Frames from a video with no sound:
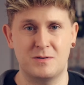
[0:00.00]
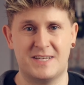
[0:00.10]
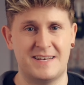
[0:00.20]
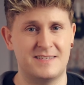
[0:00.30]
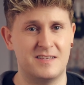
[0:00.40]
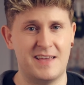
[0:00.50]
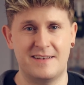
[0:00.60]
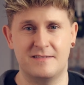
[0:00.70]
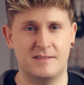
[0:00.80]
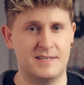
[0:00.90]
was getting to the
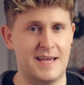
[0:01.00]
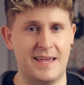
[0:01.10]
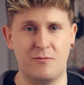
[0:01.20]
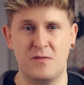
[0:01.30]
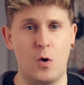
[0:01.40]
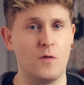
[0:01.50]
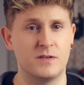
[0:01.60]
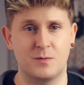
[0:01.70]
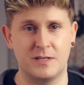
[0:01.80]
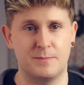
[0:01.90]
end of the day with over
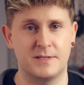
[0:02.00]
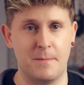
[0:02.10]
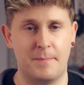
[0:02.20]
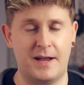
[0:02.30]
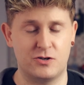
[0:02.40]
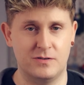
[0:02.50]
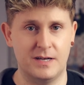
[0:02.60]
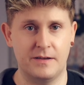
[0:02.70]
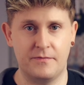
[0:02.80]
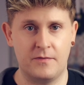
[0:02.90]
20% battery
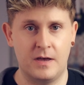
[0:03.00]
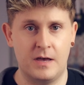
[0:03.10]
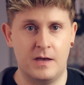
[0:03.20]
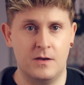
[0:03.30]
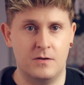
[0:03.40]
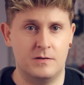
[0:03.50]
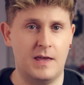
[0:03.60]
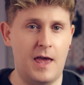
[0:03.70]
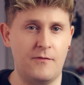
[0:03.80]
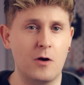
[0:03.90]
life.
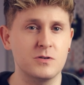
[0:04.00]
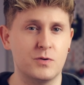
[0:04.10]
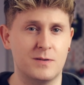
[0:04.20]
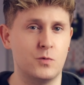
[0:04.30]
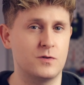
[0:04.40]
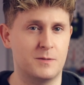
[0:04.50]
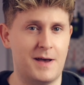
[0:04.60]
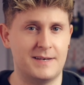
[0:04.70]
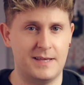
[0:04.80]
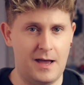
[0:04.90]
If I was running more
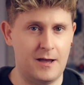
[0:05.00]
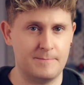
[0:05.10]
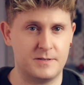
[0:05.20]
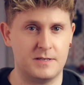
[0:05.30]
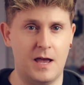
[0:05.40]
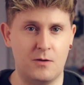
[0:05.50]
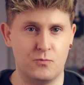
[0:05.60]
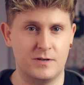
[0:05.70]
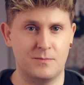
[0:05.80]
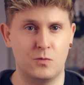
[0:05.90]
demanding apps and
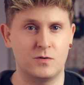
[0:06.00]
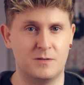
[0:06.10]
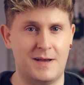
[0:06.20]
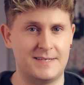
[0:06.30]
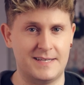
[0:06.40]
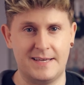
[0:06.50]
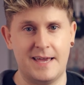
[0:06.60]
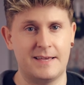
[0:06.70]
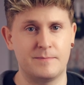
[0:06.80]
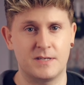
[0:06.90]
running more demanding
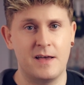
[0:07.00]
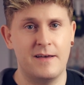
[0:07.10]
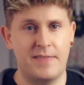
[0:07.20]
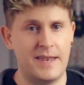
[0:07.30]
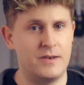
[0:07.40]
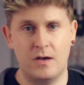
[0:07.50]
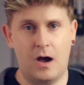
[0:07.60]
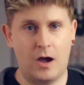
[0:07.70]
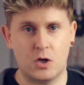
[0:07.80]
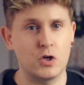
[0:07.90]
games, then
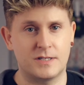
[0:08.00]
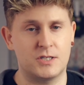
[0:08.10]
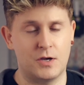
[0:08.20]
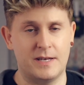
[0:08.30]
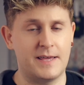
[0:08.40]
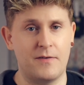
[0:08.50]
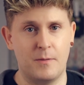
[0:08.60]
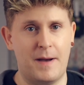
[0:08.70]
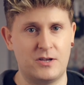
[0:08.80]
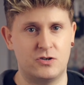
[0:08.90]
I could certainly get
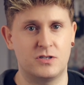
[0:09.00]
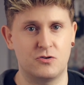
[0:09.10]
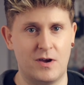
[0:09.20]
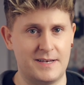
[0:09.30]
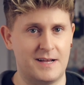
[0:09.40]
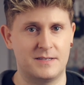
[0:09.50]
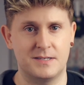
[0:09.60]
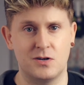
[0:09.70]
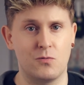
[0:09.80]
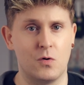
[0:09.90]
the battery to drain down to
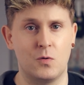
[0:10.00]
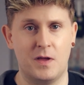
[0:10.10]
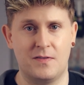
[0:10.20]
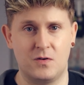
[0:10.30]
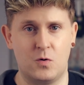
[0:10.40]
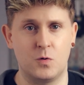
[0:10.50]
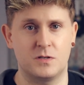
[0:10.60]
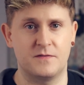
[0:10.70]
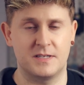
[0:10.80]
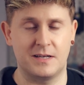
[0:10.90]
0 in the
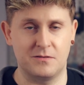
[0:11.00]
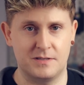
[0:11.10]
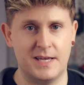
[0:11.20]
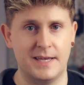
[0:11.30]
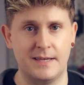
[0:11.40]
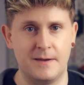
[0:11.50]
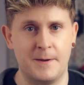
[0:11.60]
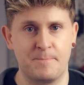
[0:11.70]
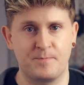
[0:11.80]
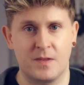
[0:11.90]
course of a single day.
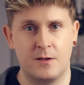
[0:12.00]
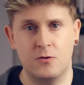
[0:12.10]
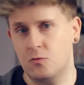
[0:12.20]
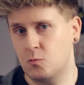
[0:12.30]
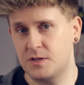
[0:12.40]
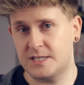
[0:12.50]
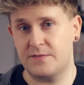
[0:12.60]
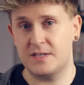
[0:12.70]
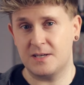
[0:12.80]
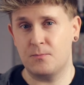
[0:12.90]
With the
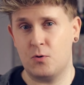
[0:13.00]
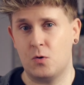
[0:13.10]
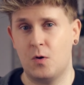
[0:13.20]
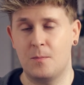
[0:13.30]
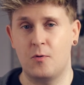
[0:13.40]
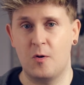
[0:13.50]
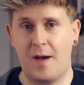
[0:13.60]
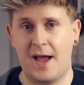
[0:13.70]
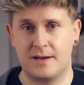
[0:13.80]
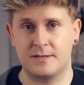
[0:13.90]
17 Pro and Pro
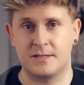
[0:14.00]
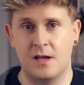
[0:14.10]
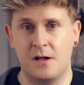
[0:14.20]
Max,